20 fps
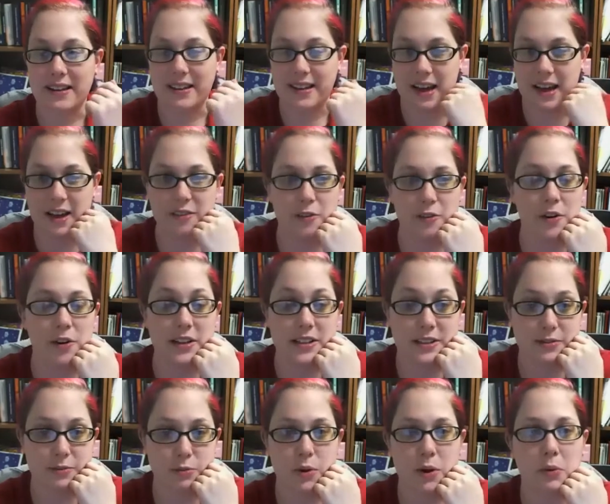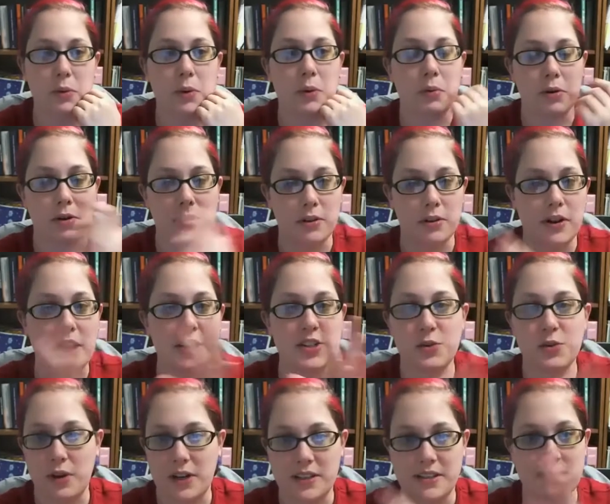yeah, for us, where we were
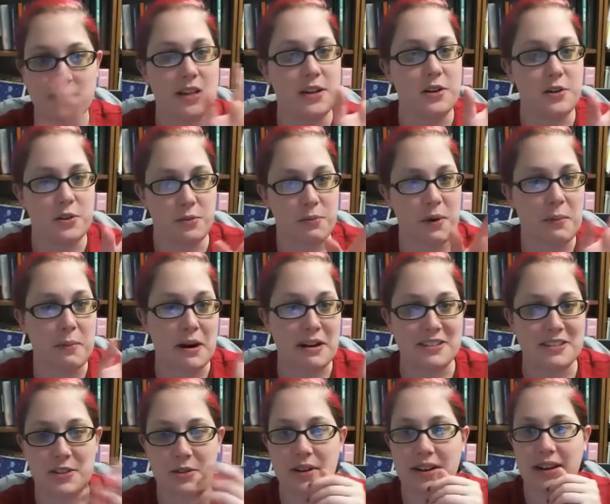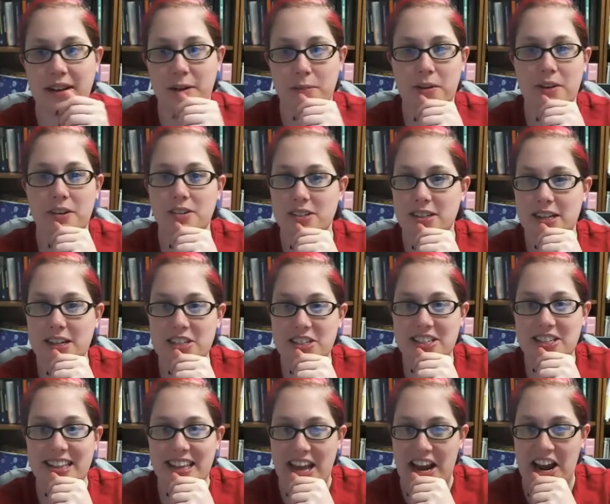location wise, they knew my parents knew I'd get a better education